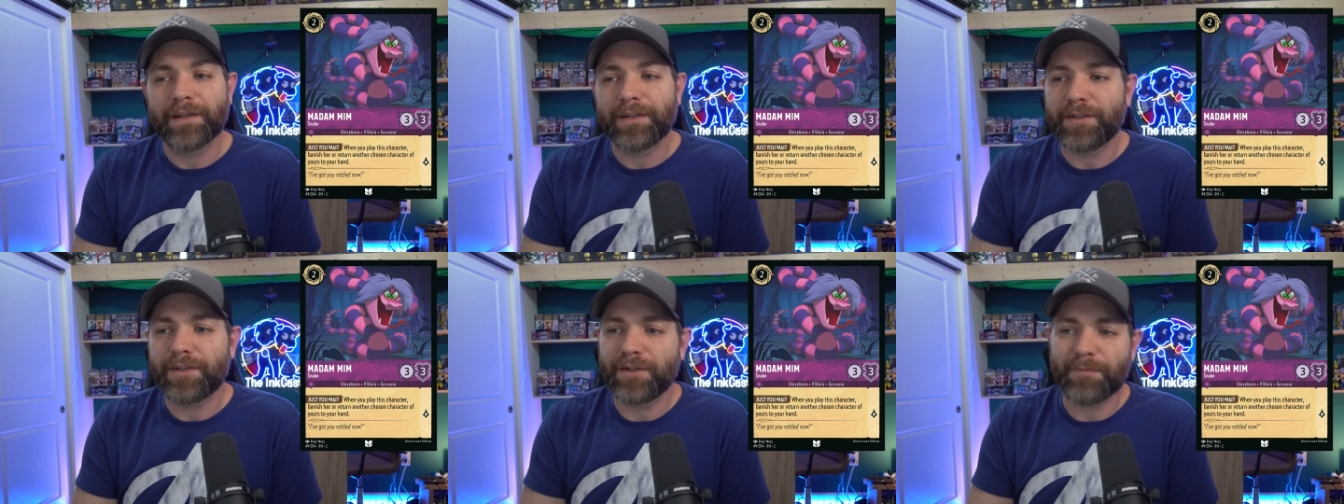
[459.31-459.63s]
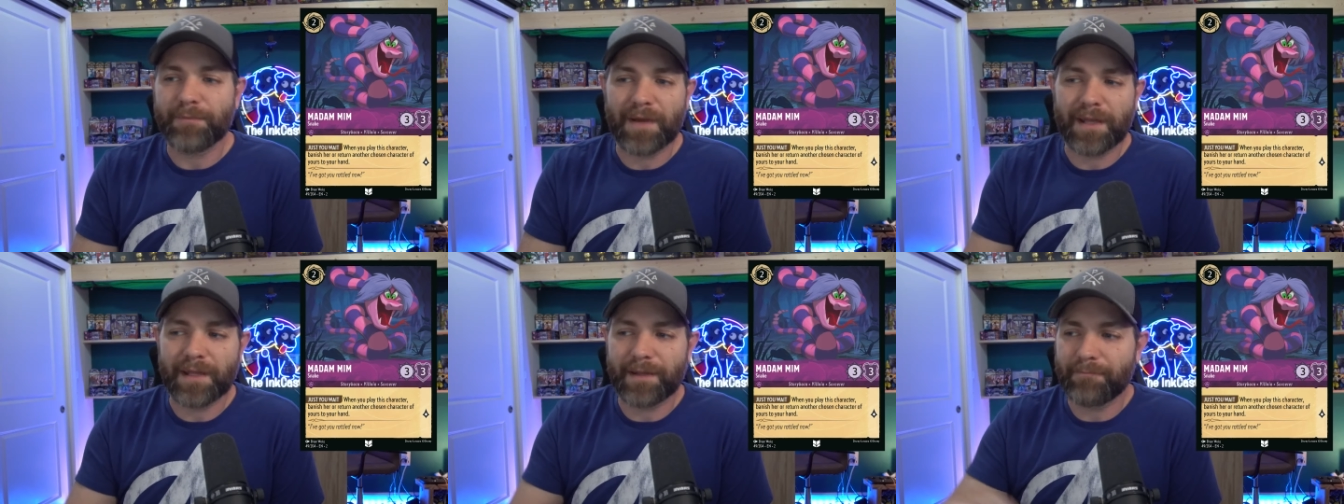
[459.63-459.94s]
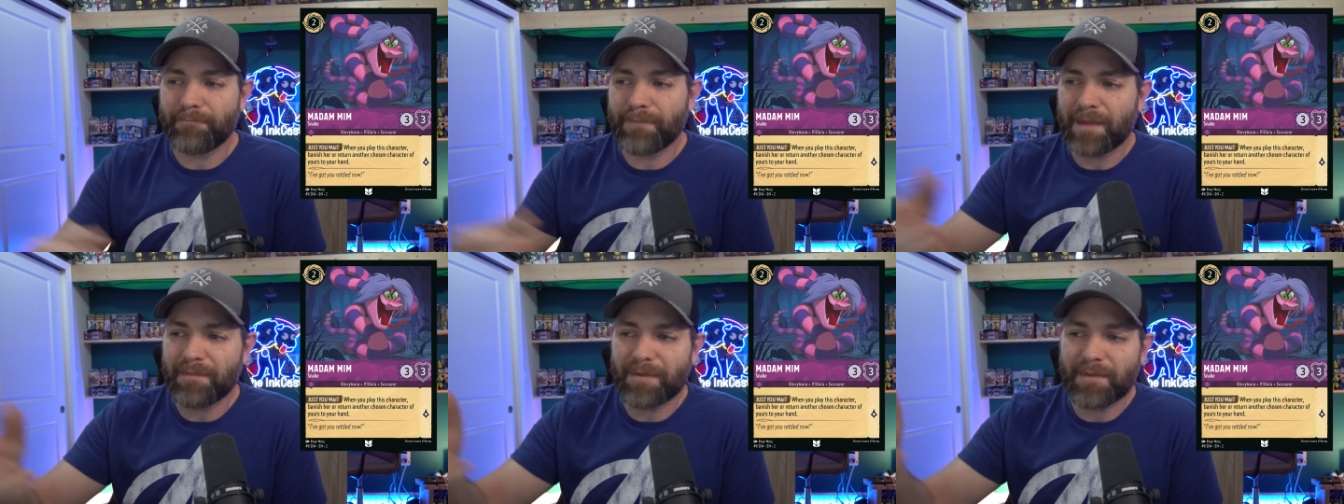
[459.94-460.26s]
You may
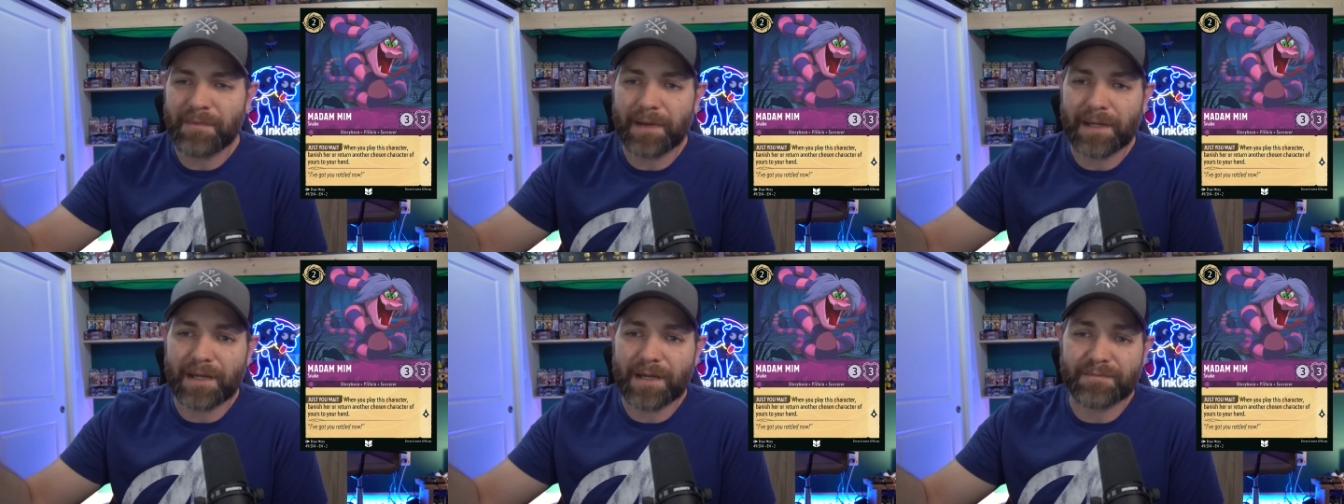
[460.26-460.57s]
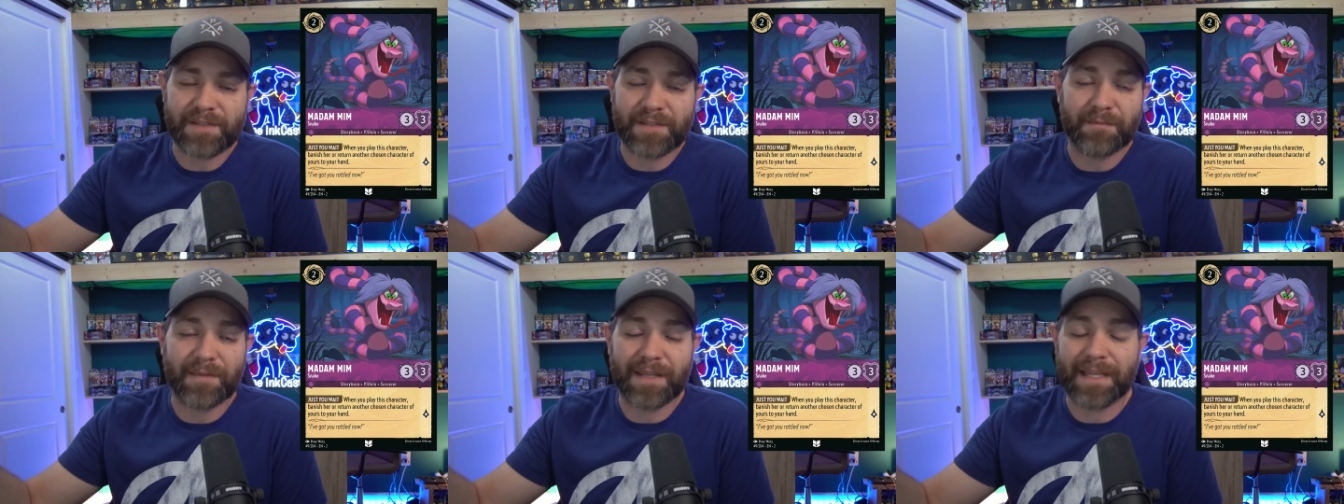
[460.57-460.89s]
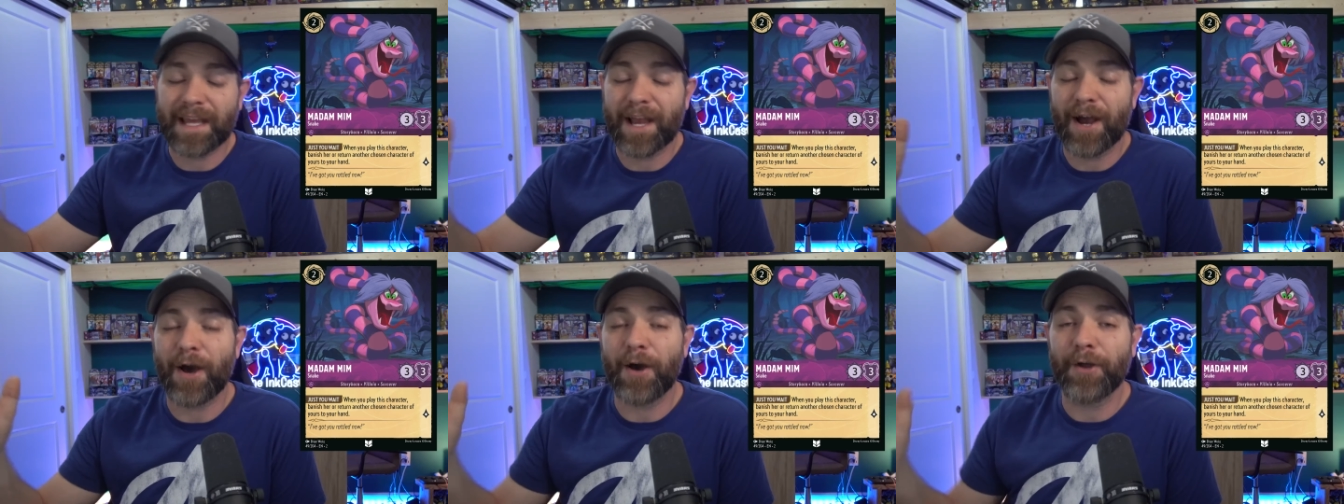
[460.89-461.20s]
maybe pick up some of
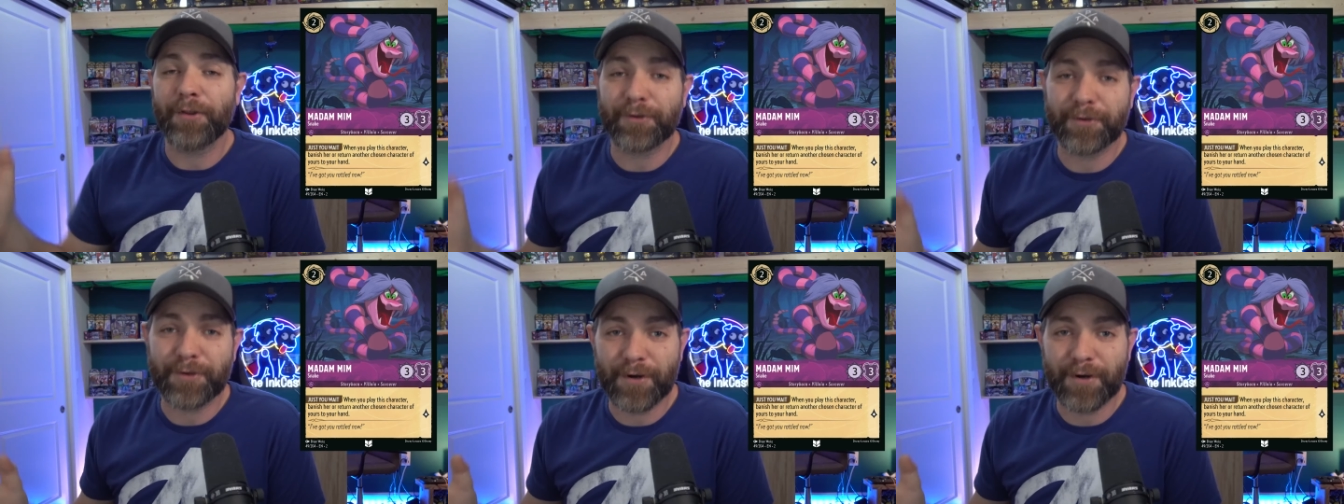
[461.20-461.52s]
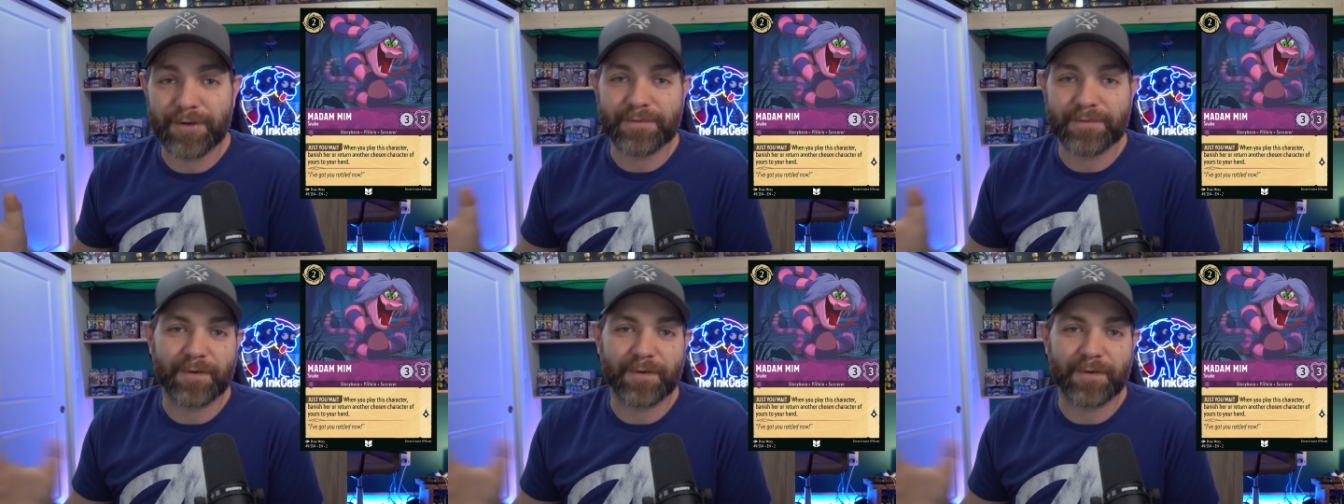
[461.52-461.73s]
the other cards